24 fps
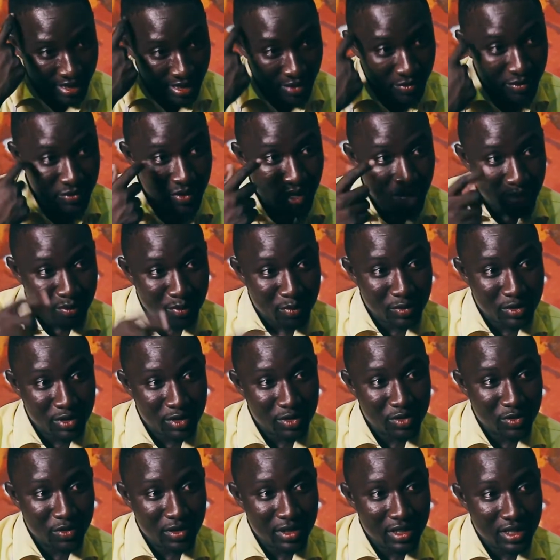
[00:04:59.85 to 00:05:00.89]
the reason I put
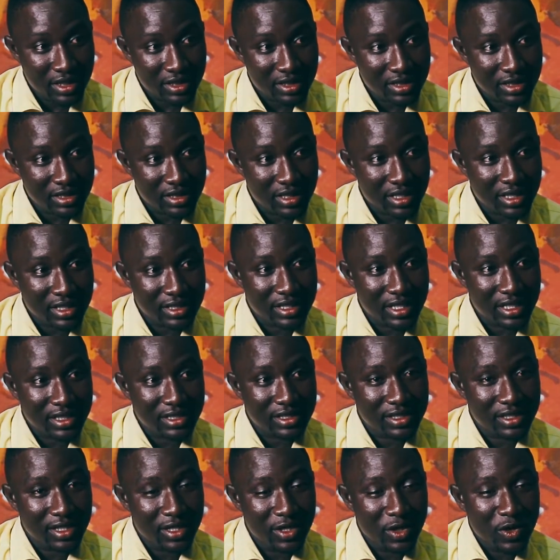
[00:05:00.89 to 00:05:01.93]
it on it is
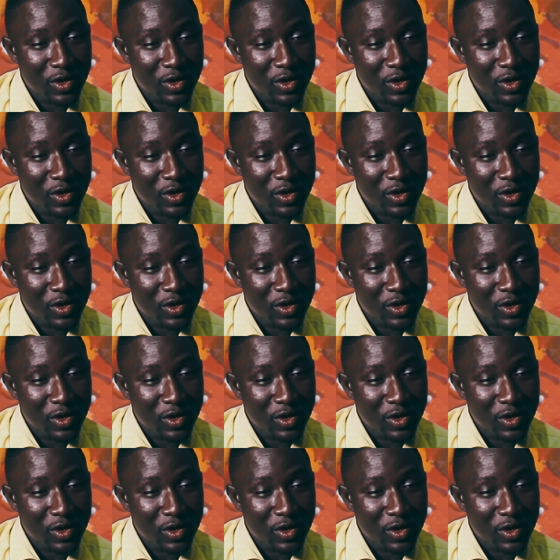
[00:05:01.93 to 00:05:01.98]
that